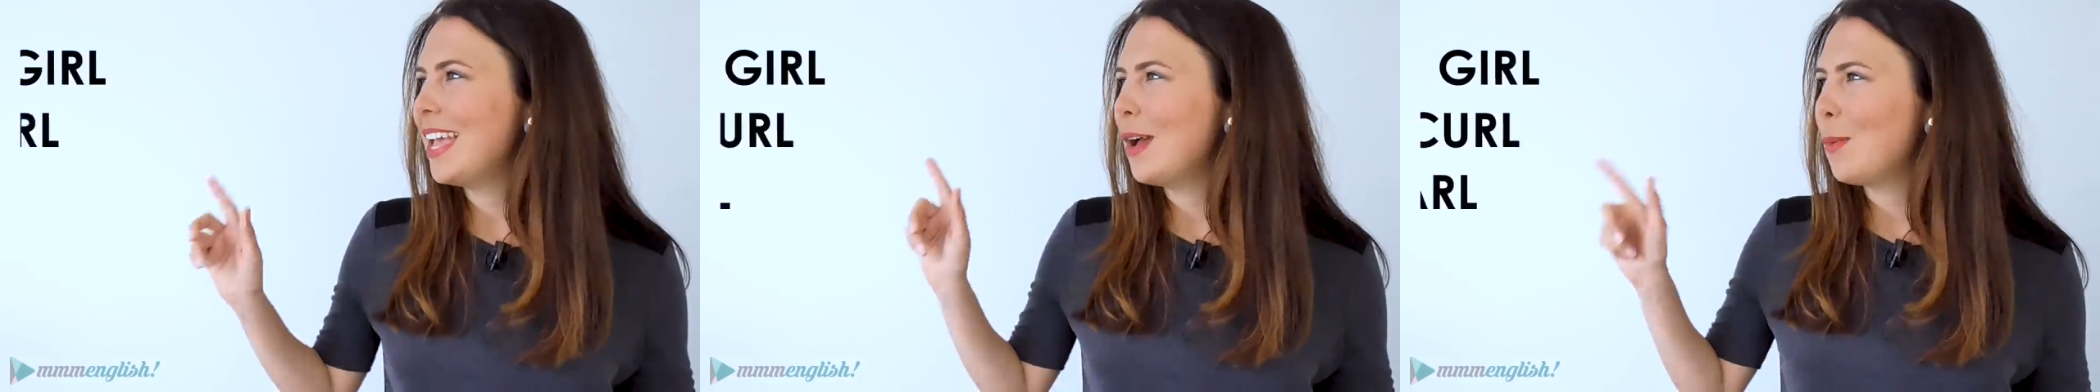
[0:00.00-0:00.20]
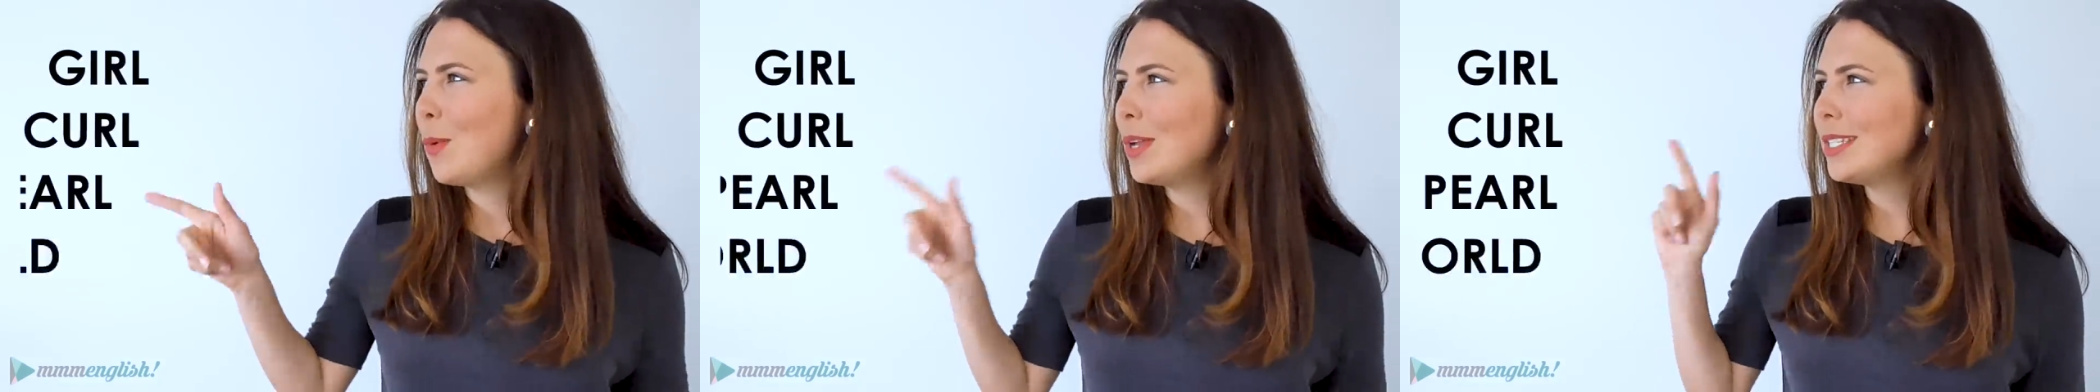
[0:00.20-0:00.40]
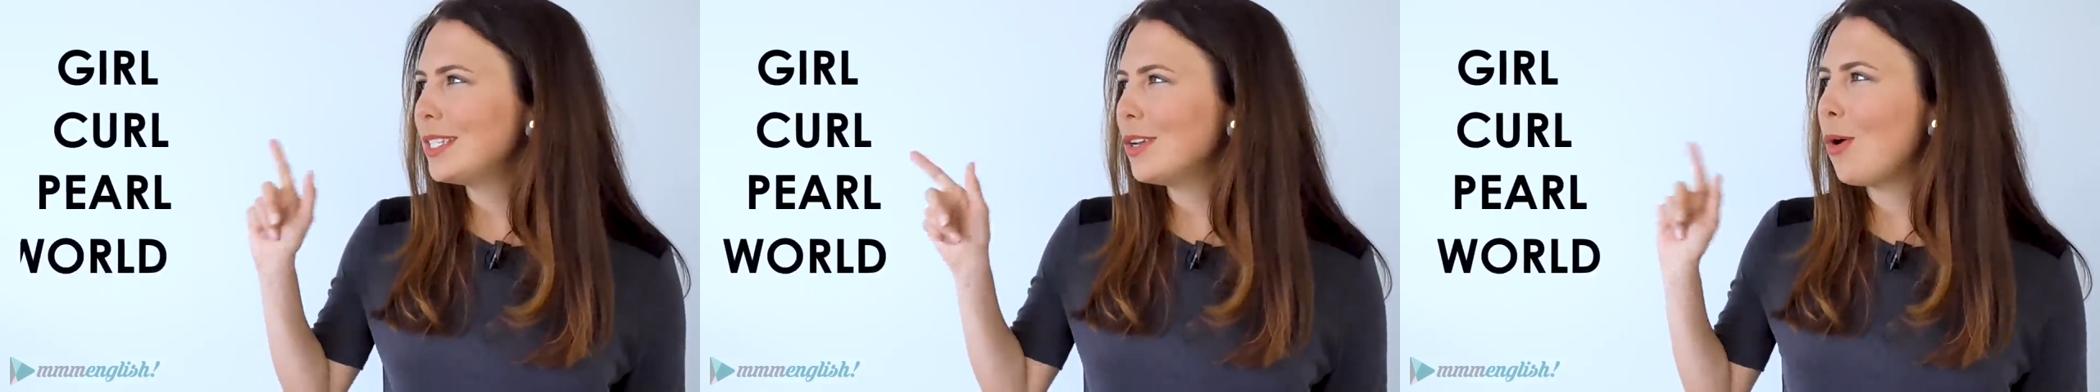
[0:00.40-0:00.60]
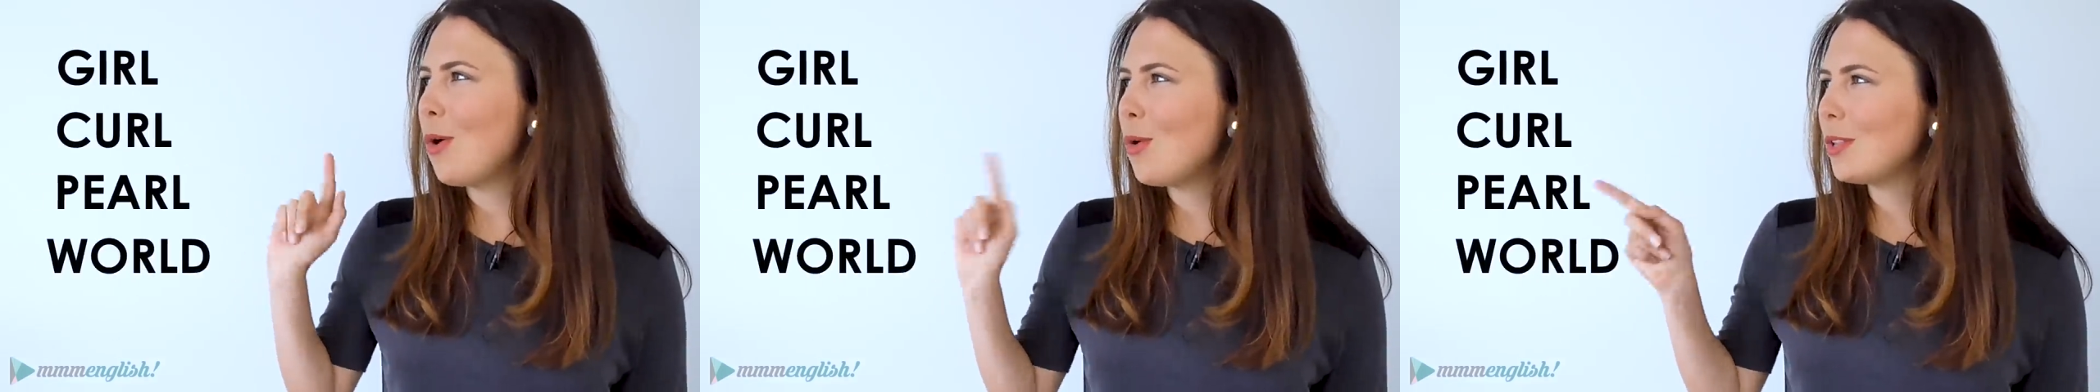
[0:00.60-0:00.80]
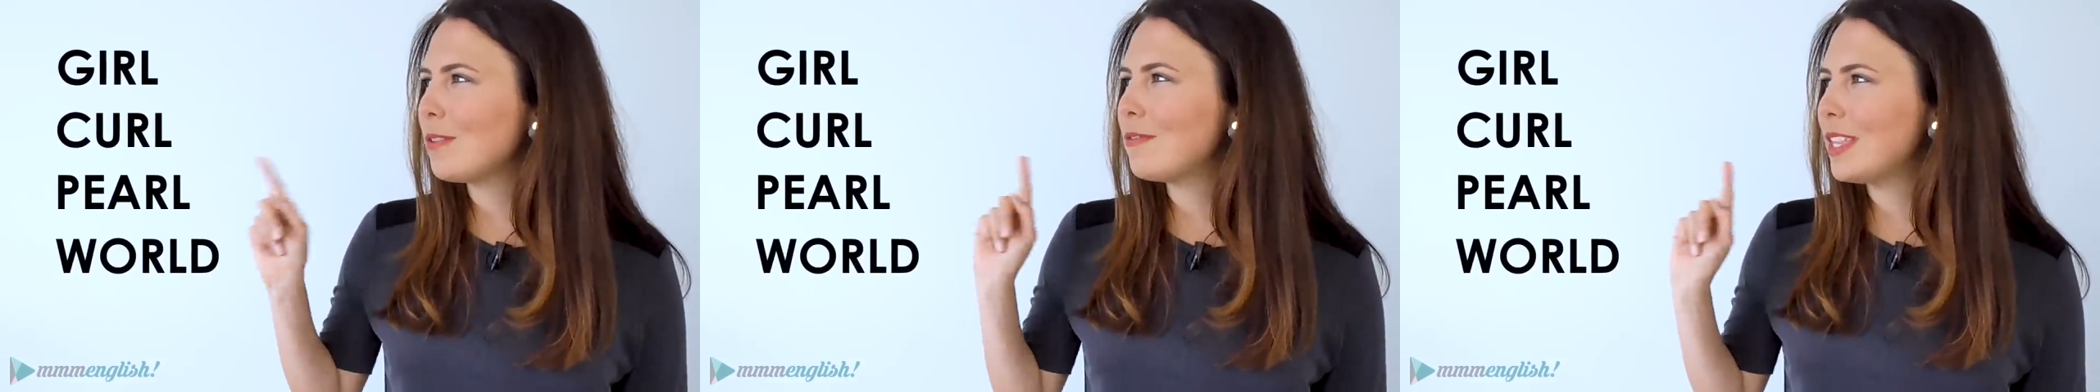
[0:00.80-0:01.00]
What do
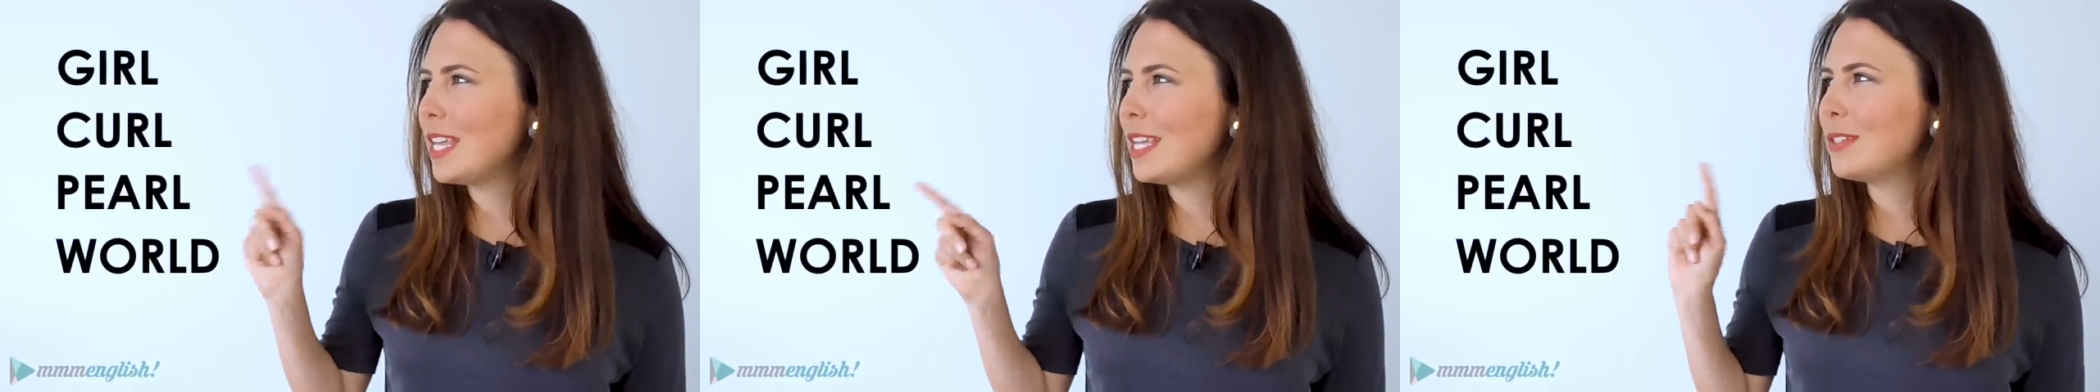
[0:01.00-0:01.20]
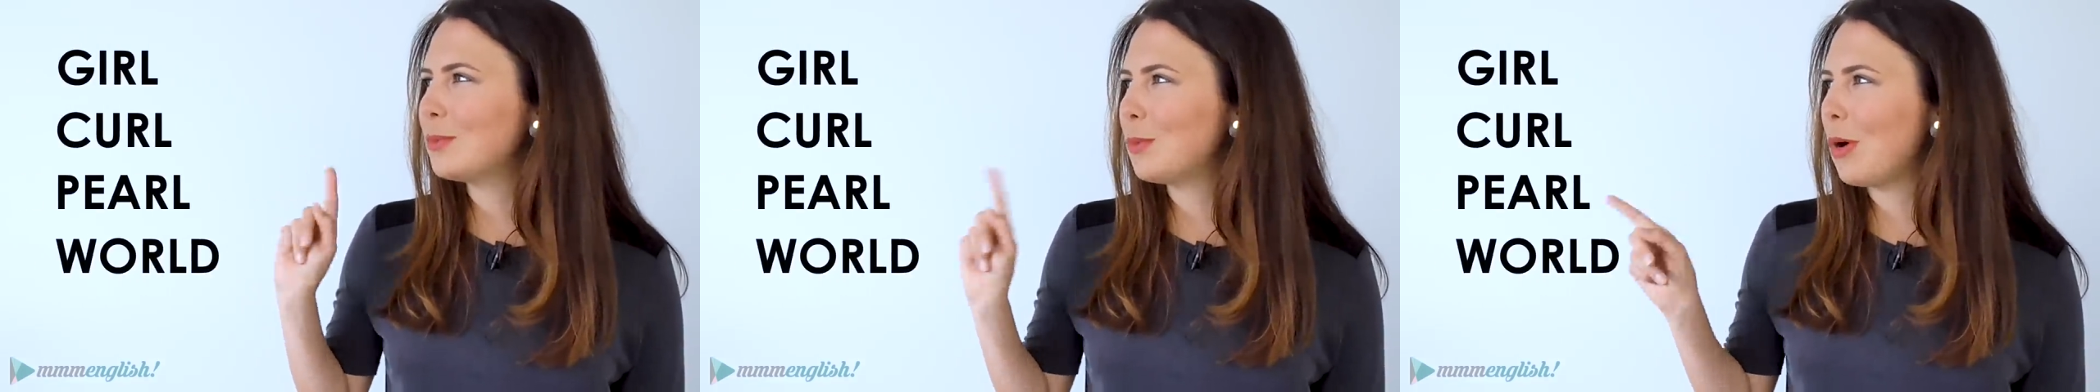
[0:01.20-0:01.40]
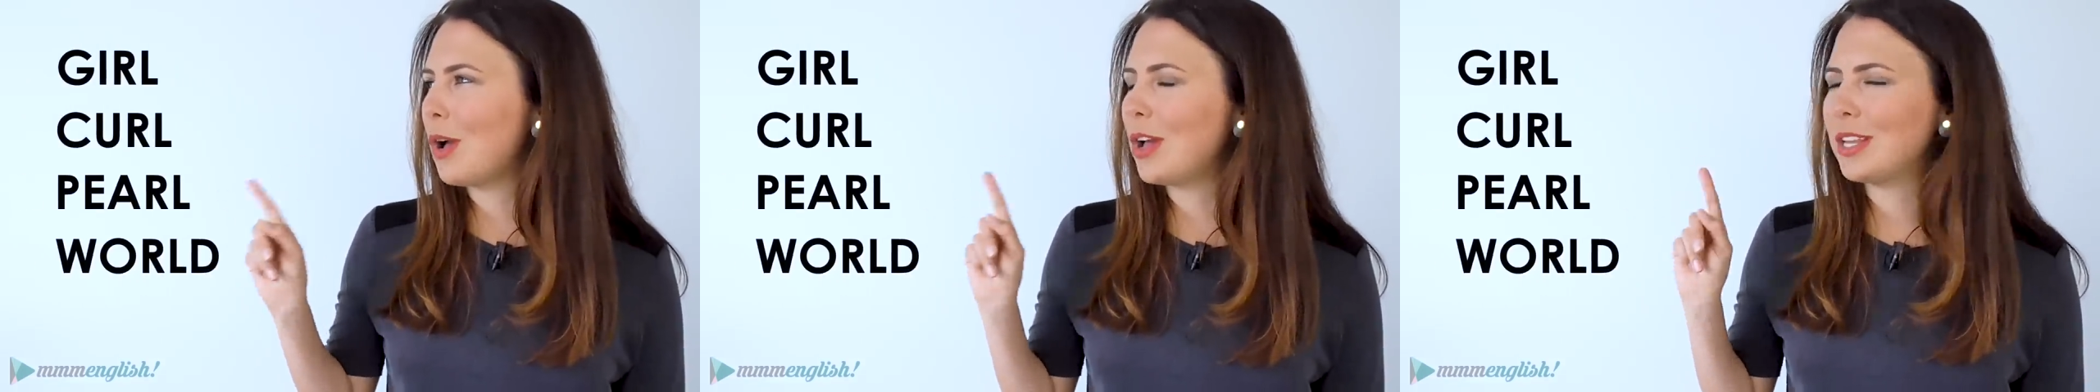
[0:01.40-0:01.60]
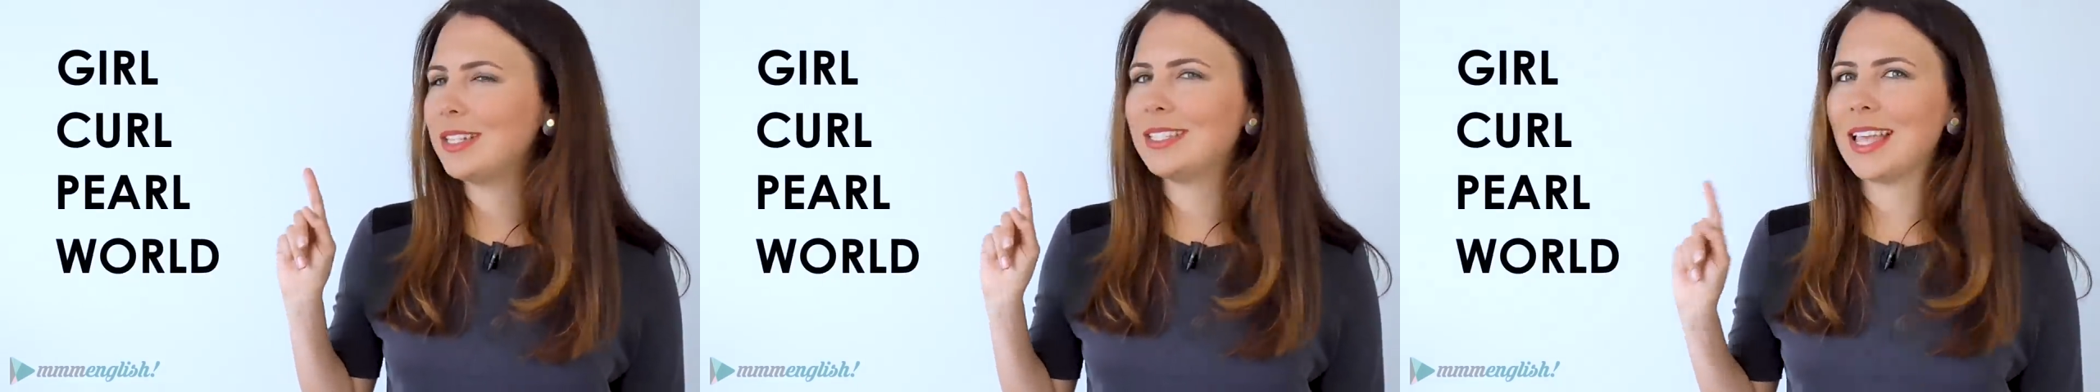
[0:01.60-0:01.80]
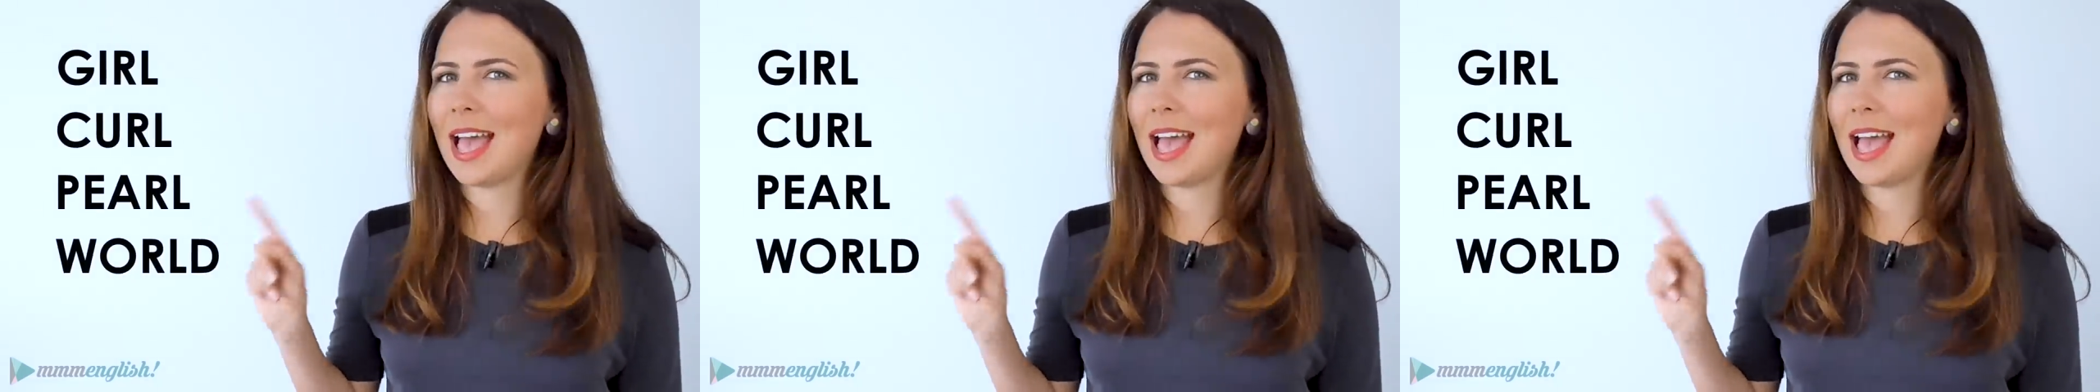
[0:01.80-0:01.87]
all of these words